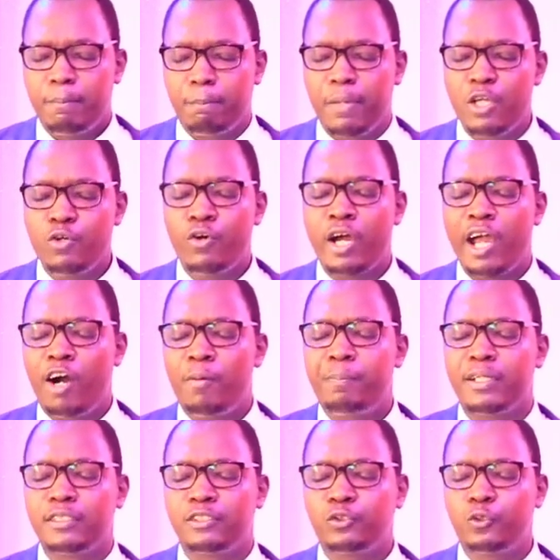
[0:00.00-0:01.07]
may you help
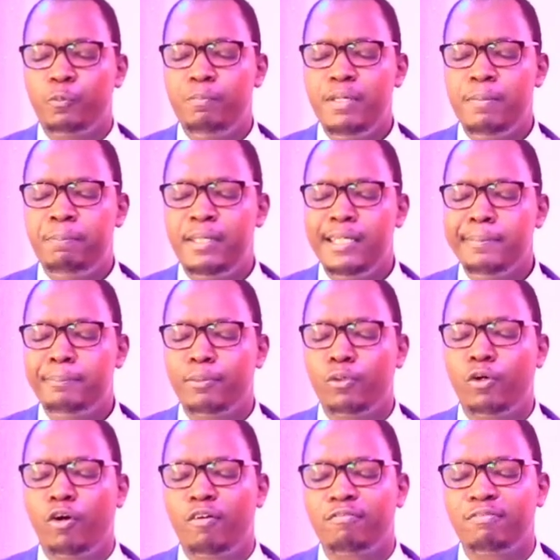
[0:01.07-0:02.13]
us to be
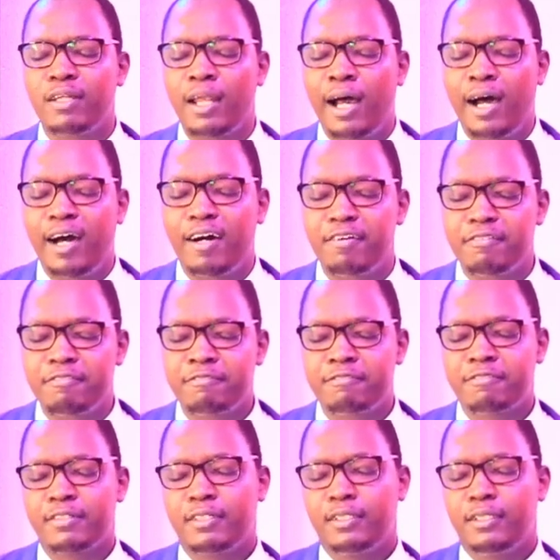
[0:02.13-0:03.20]
people of love.
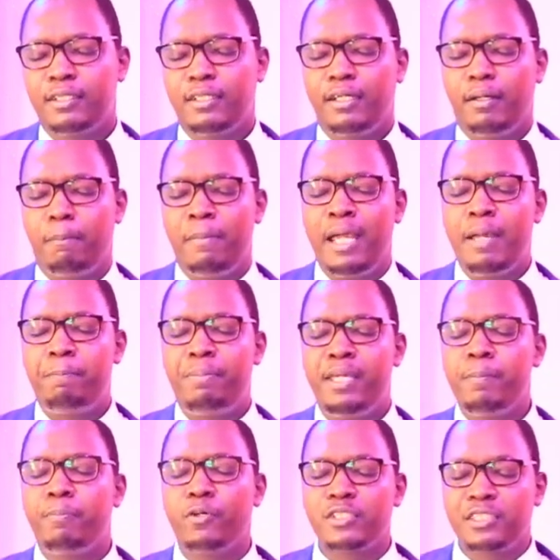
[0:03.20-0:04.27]
May
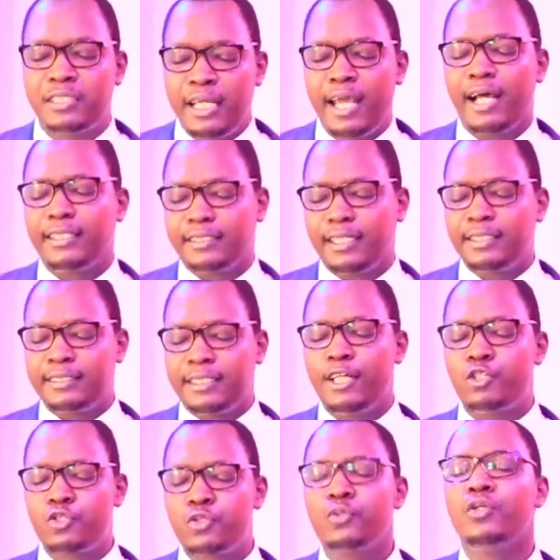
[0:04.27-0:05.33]
people see us and
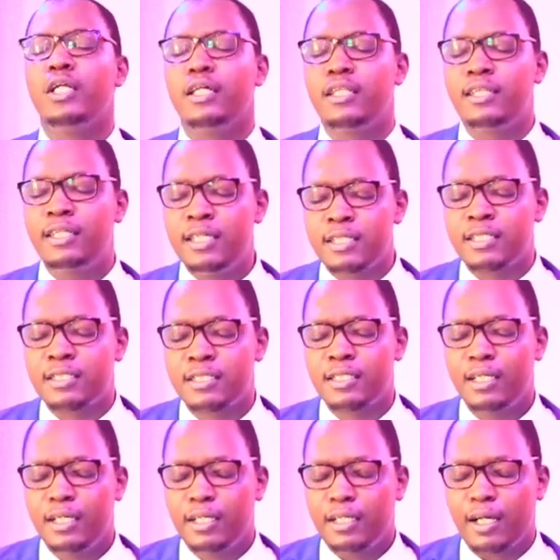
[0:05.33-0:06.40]
say, truly, these
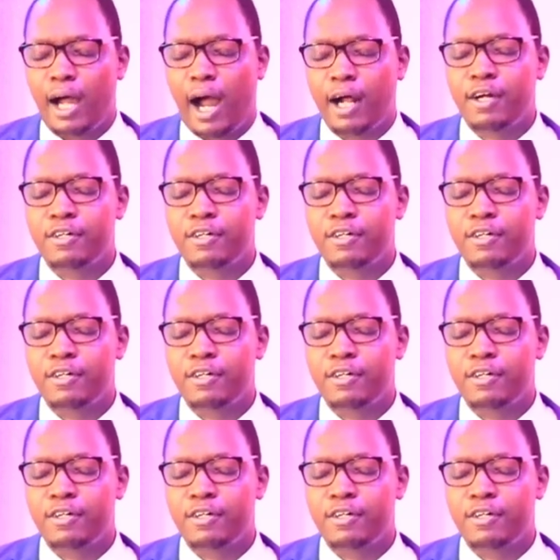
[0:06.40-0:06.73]
are